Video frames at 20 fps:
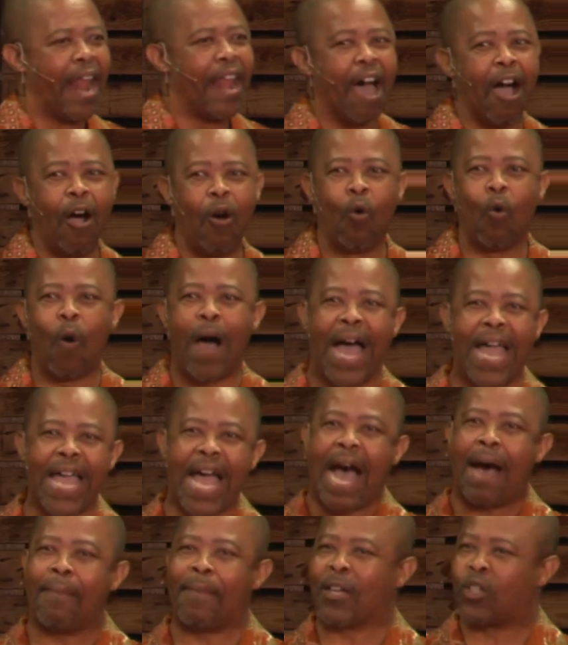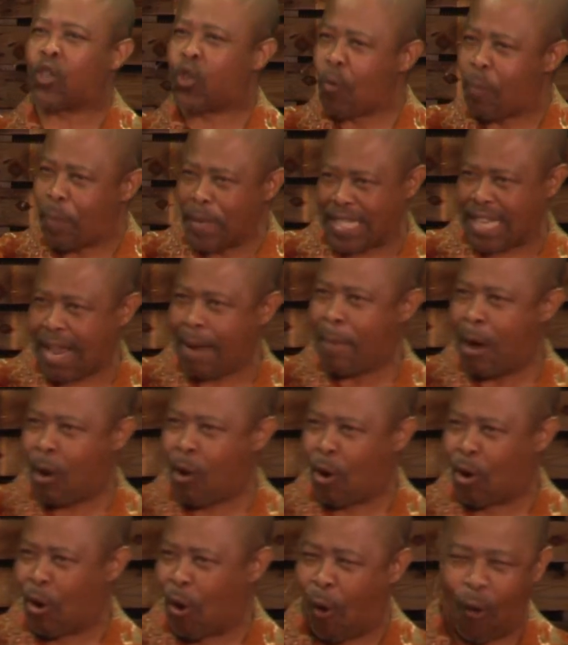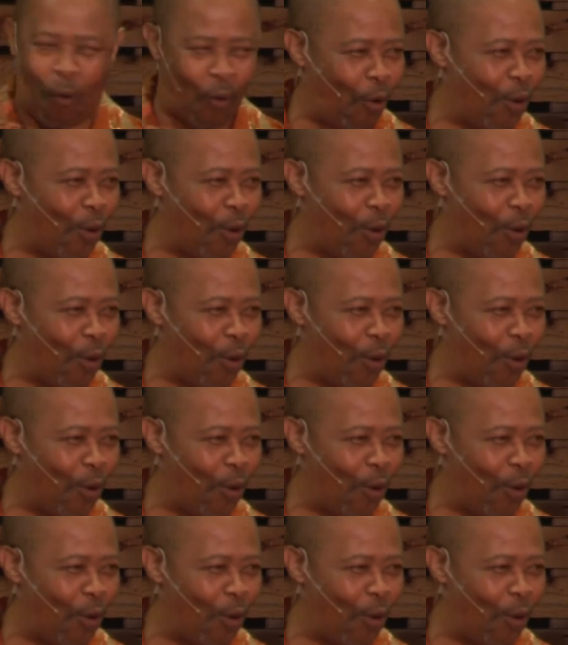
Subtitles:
Now why aba supisa mangolo?